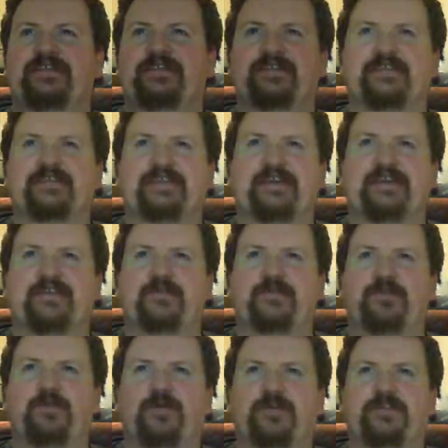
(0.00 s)
the skill
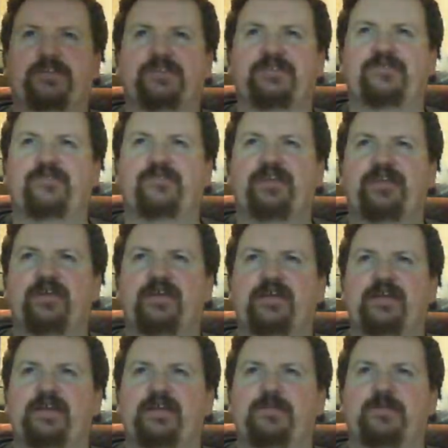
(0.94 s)
portion of it.
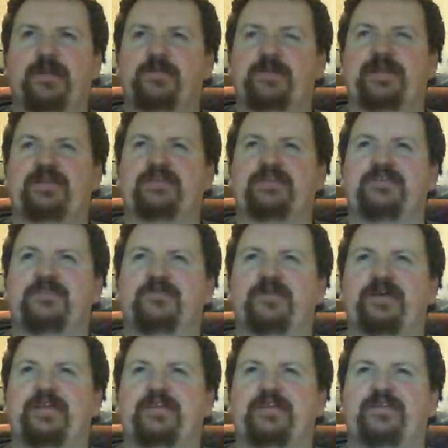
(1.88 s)
But I mean, there's no
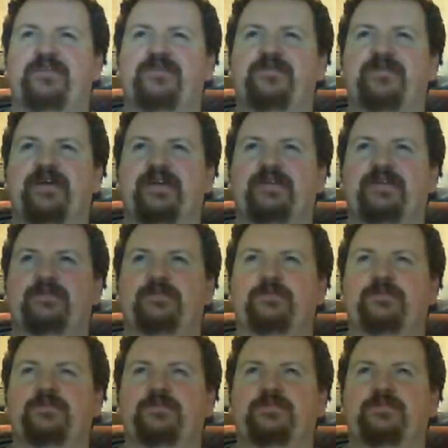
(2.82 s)
way that you
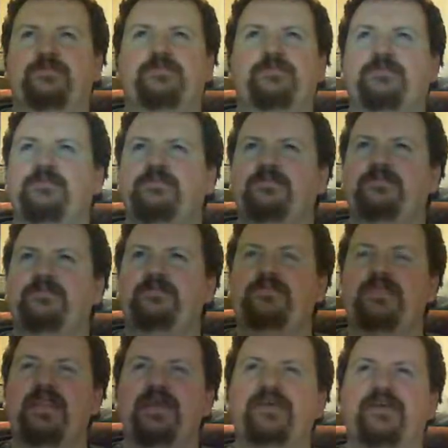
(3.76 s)
can,
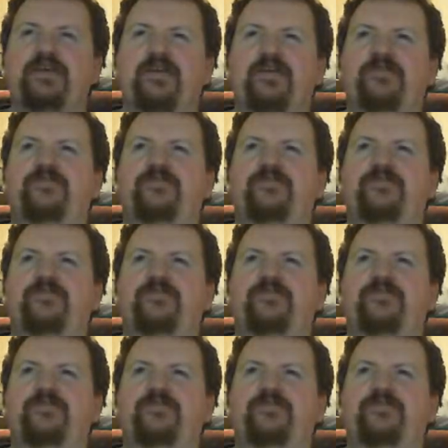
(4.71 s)
you know,